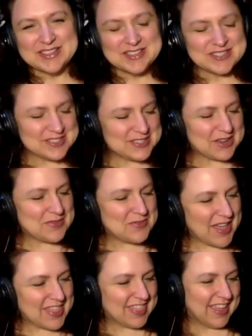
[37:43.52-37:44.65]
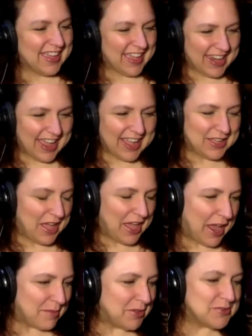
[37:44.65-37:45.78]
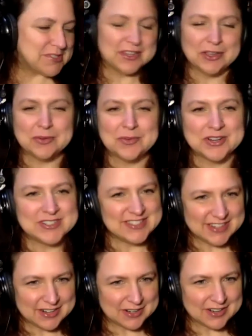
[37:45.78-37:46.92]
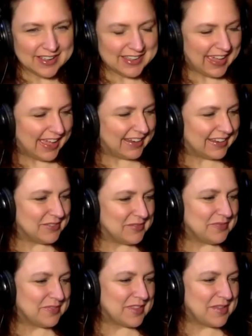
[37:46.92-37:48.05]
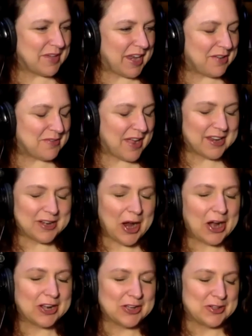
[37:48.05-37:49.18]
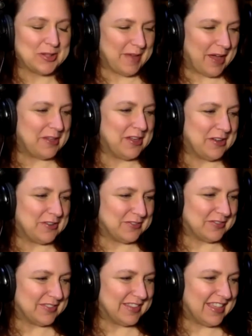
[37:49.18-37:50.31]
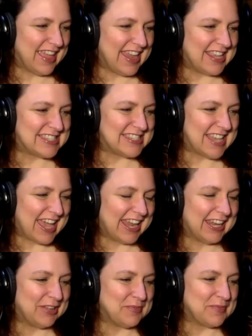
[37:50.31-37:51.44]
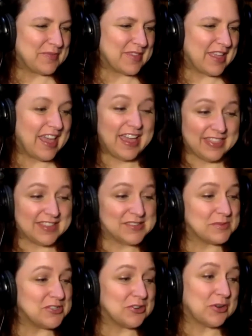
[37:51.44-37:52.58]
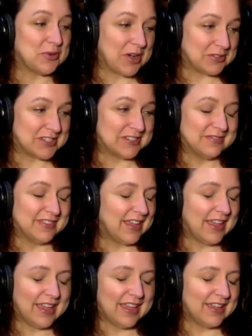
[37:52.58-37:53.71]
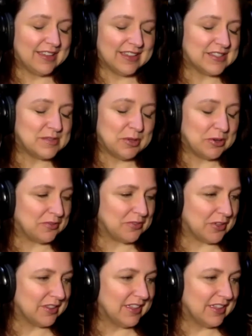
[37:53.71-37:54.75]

So one thing, and I'm using your words here again, but okay. I read an article about you, and it said, and this was your quote. It's beautiful.